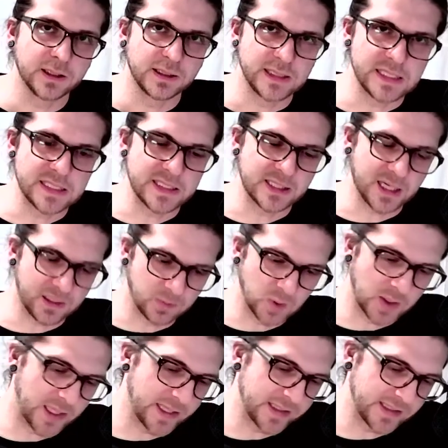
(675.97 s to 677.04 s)

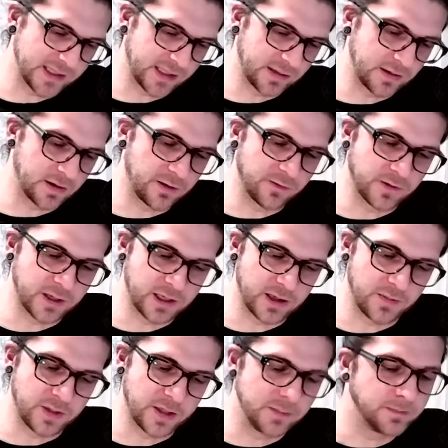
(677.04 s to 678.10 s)
destabilizing their
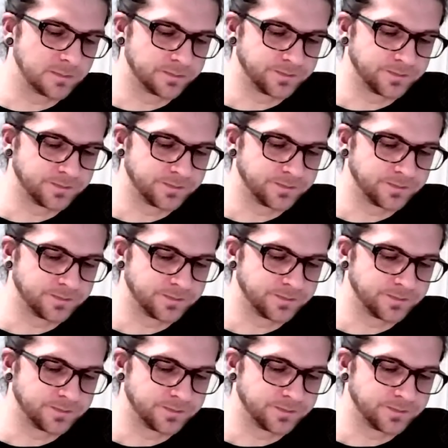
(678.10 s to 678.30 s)
environment